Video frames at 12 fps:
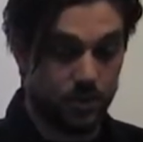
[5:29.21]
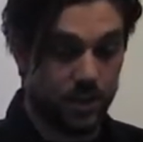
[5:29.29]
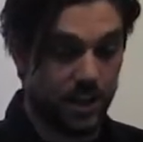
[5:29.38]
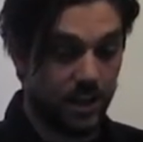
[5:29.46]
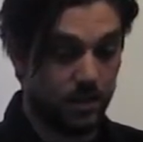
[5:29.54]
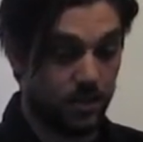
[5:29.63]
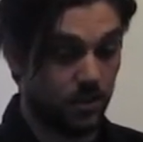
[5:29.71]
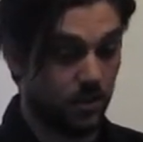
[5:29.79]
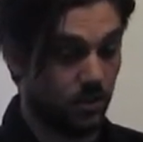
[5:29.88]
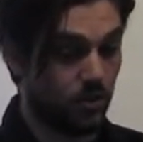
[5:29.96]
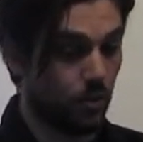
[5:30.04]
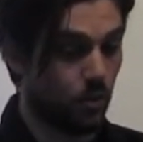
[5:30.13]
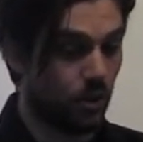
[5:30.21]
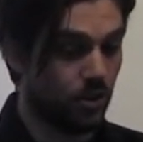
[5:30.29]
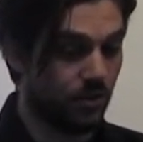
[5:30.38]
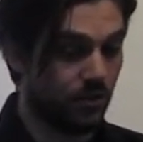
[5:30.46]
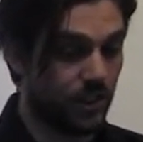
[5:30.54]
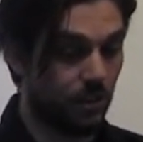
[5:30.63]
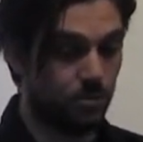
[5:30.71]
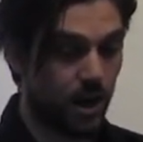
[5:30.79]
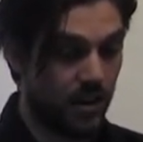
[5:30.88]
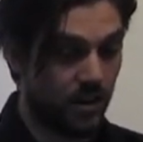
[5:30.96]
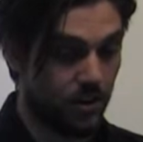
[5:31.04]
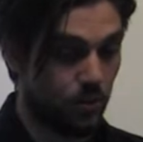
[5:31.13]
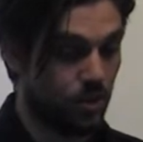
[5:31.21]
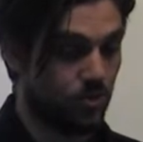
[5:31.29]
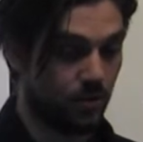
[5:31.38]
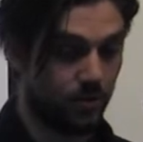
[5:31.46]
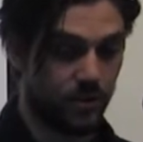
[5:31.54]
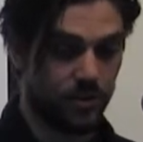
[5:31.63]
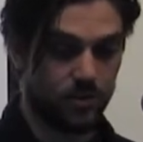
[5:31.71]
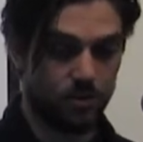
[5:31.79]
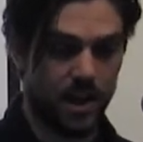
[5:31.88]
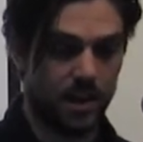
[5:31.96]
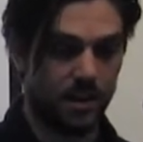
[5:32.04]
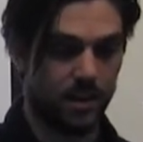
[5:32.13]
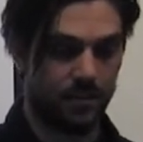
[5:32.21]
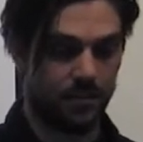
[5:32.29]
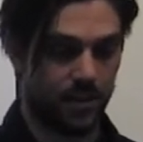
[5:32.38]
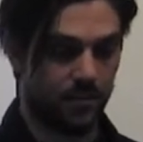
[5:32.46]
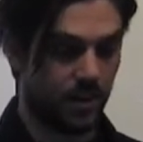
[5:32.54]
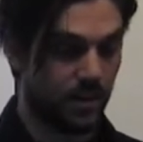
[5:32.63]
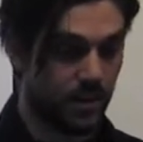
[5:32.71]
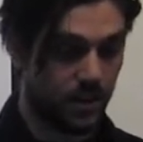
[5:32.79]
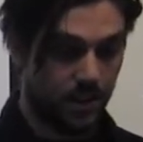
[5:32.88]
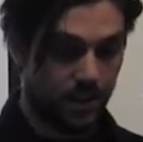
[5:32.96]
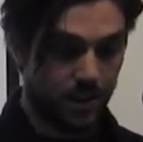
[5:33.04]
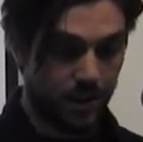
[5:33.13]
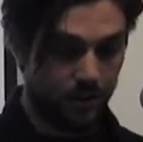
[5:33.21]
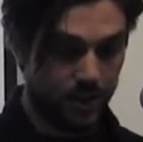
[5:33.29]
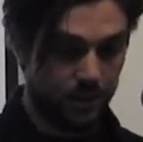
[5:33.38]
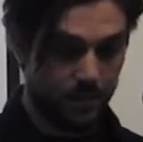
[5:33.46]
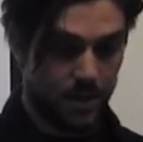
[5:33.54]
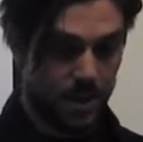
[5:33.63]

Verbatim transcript: the, the, word of Neil Brenner, which refers to Henri Lefebvre theory,